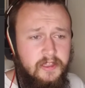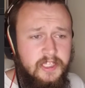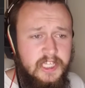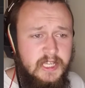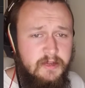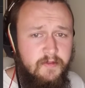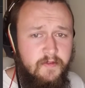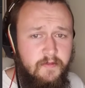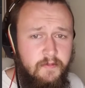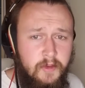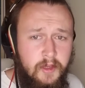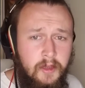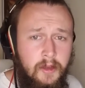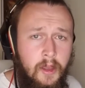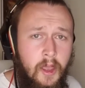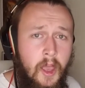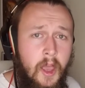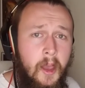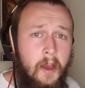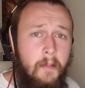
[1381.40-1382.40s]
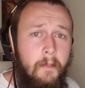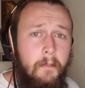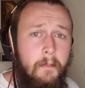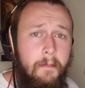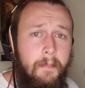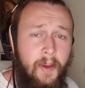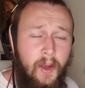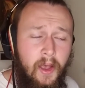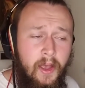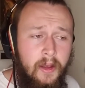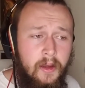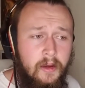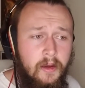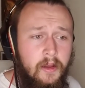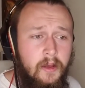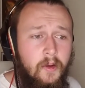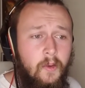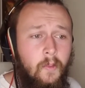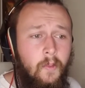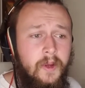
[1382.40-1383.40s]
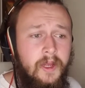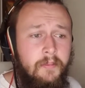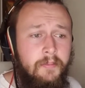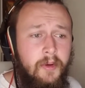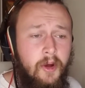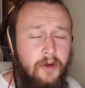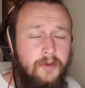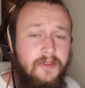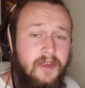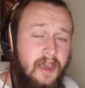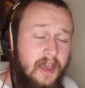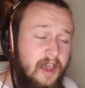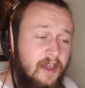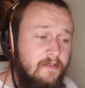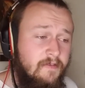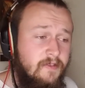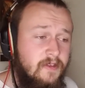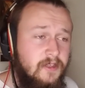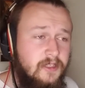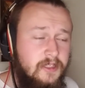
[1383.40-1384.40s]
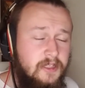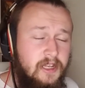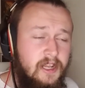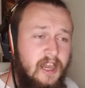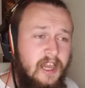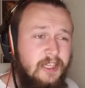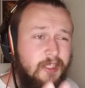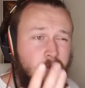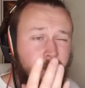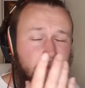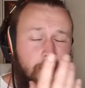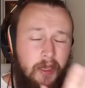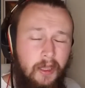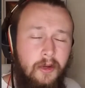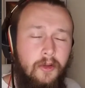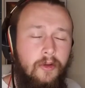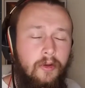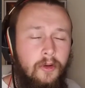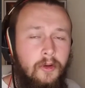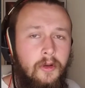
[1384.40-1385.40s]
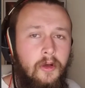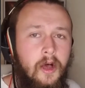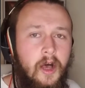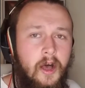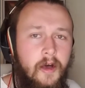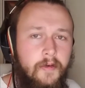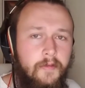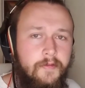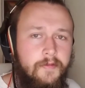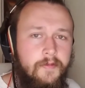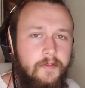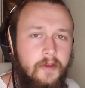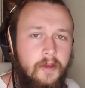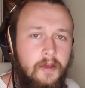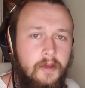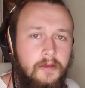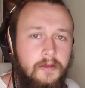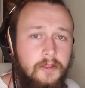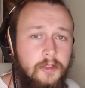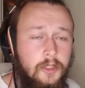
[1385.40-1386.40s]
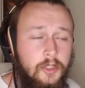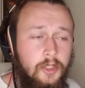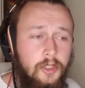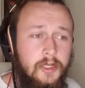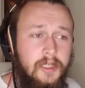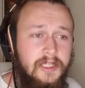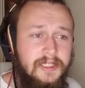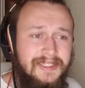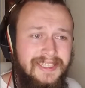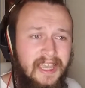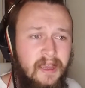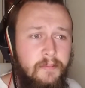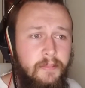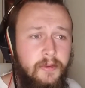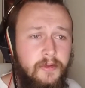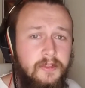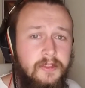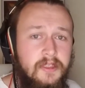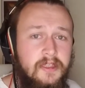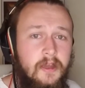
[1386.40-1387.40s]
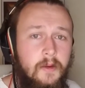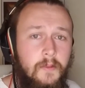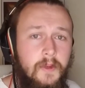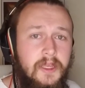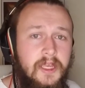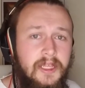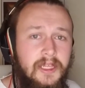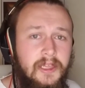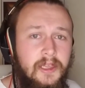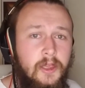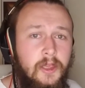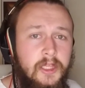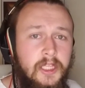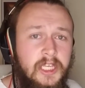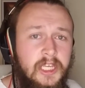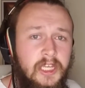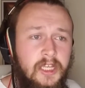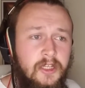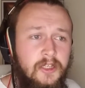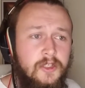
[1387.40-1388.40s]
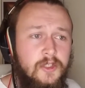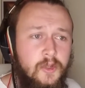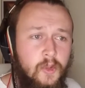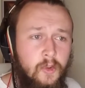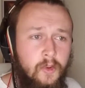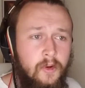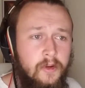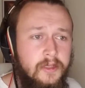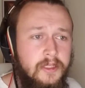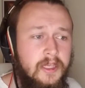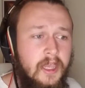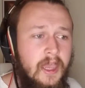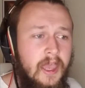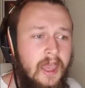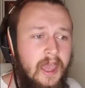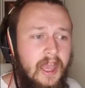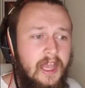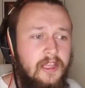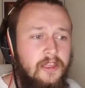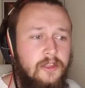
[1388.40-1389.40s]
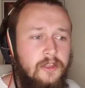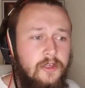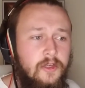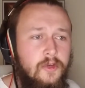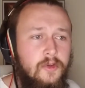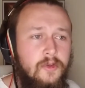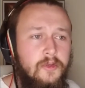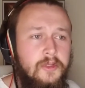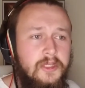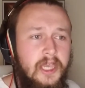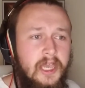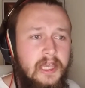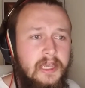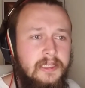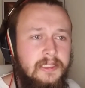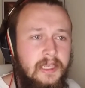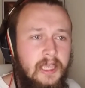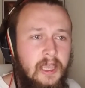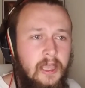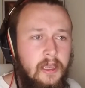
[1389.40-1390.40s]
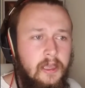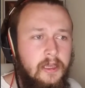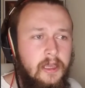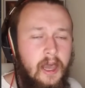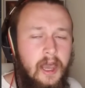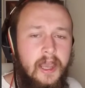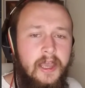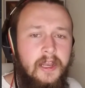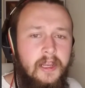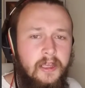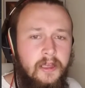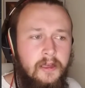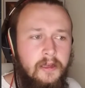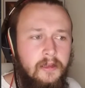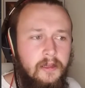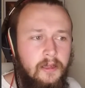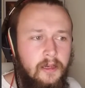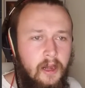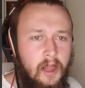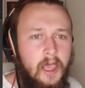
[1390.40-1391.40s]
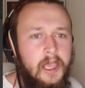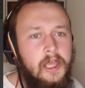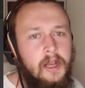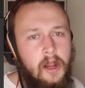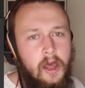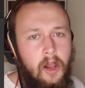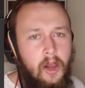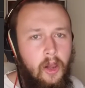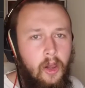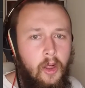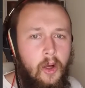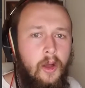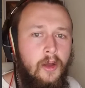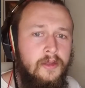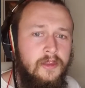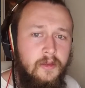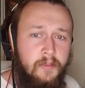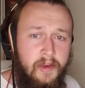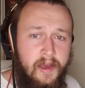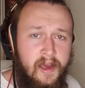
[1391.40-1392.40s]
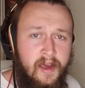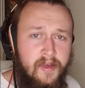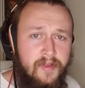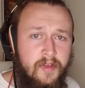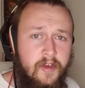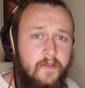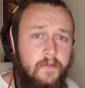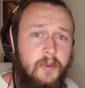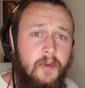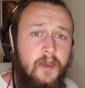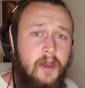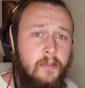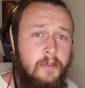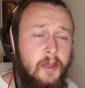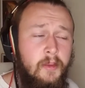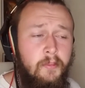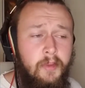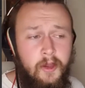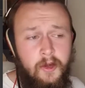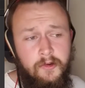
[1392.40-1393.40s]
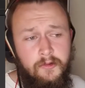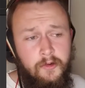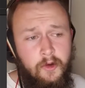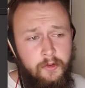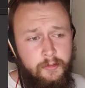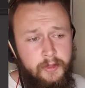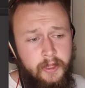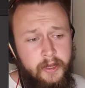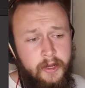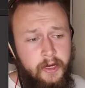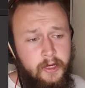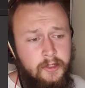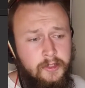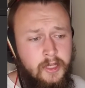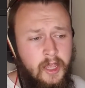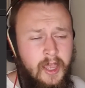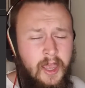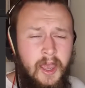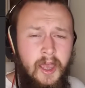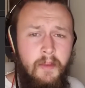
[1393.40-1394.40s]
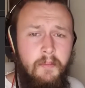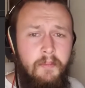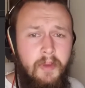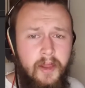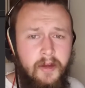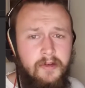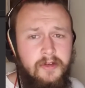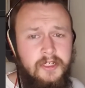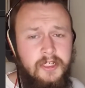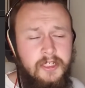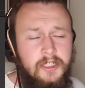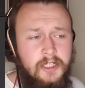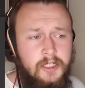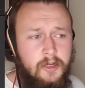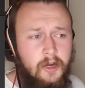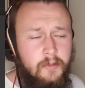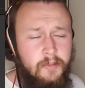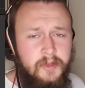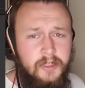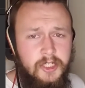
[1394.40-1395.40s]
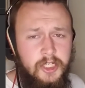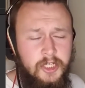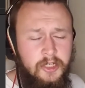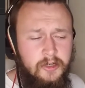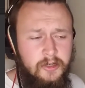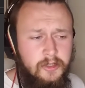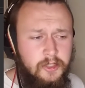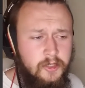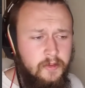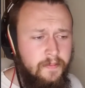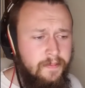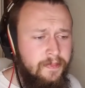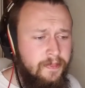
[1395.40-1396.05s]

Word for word: the same of me. But we both have this nice pinnacle of good examples that we can lean towards and use as a guiding light along the path of becoming better role players, better T T R P Gers,